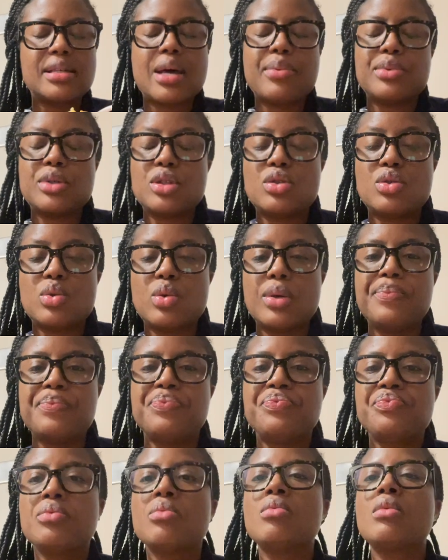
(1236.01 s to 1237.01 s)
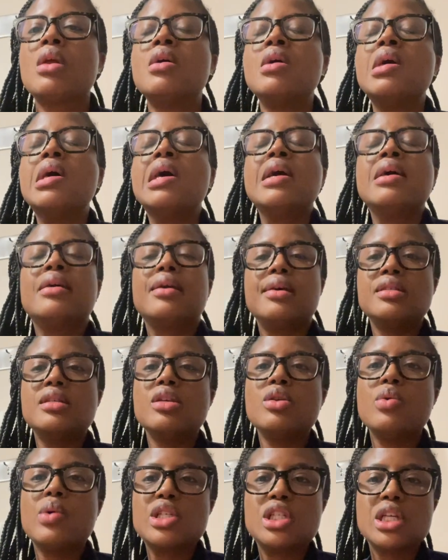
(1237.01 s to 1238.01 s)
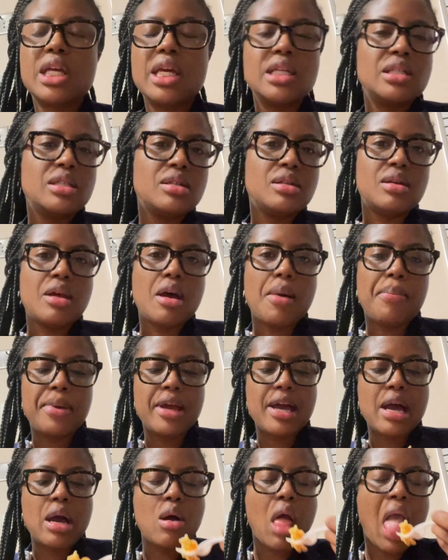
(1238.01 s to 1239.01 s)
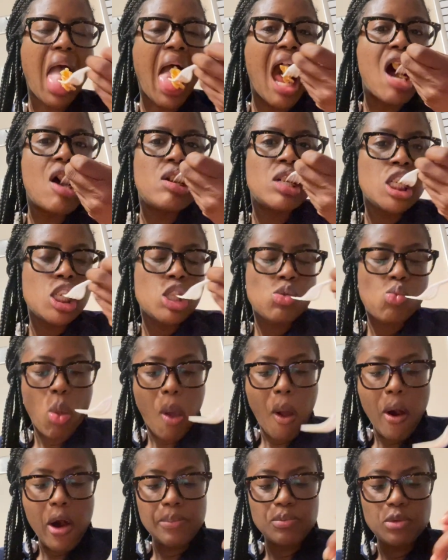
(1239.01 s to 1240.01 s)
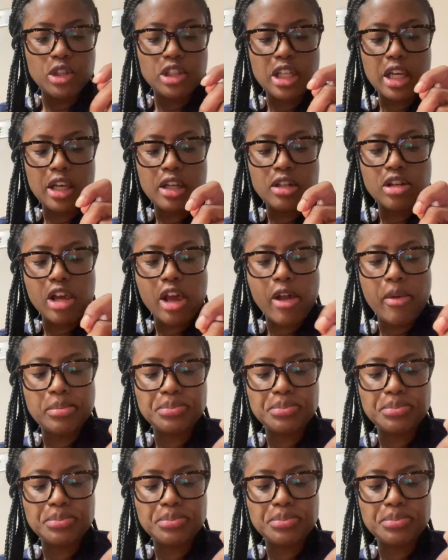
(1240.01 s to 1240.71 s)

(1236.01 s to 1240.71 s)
I was just doing continuing education and helping out. Um, the second day,